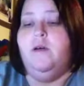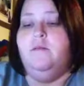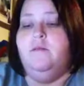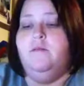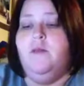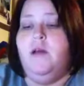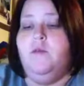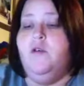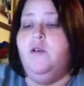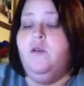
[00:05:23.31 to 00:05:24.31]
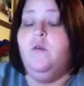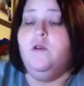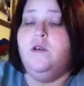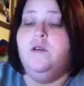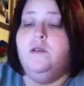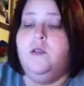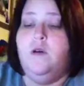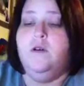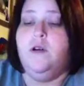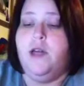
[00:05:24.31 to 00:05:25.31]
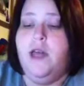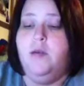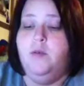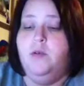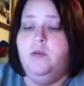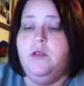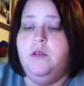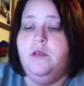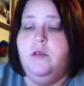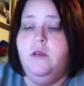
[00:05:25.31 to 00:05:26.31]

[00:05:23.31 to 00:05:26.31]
I'm going to order longer cables.